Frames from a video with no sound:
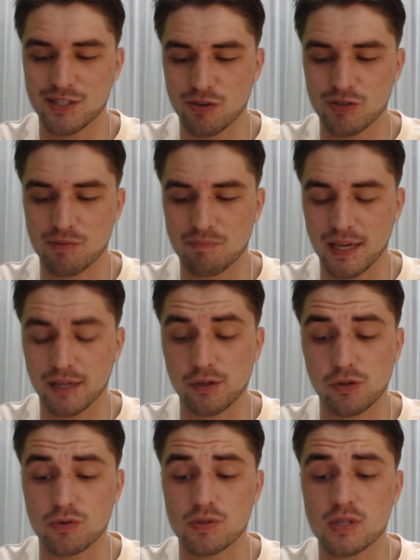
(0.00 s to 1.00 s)
So some big
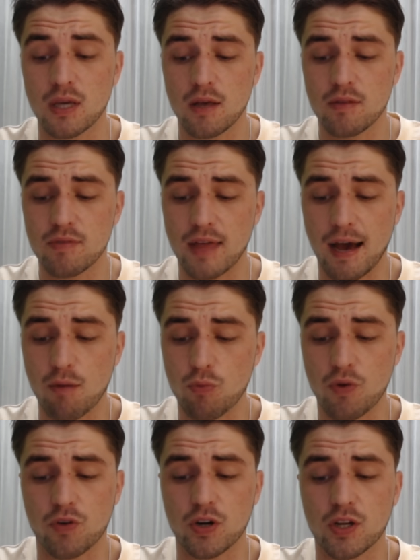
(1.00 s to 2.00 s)
news there
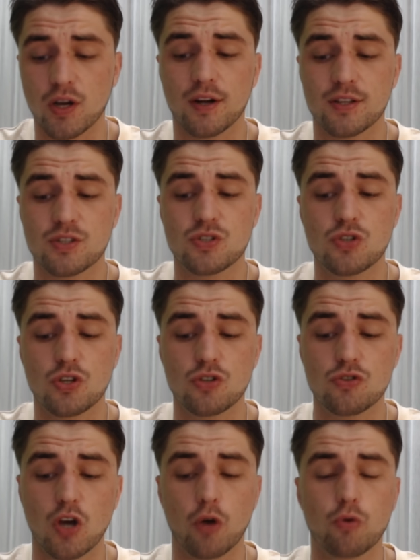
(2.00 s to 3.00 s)
with regards to
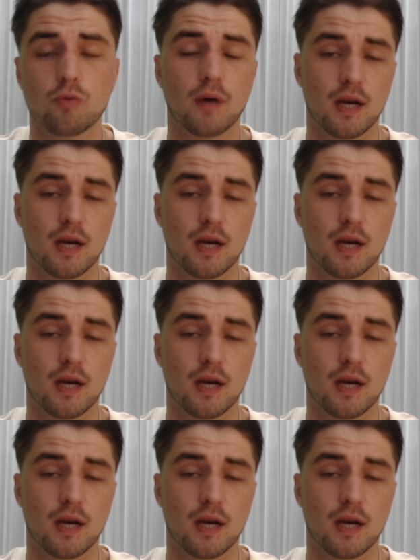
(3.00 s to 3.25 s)
Doak,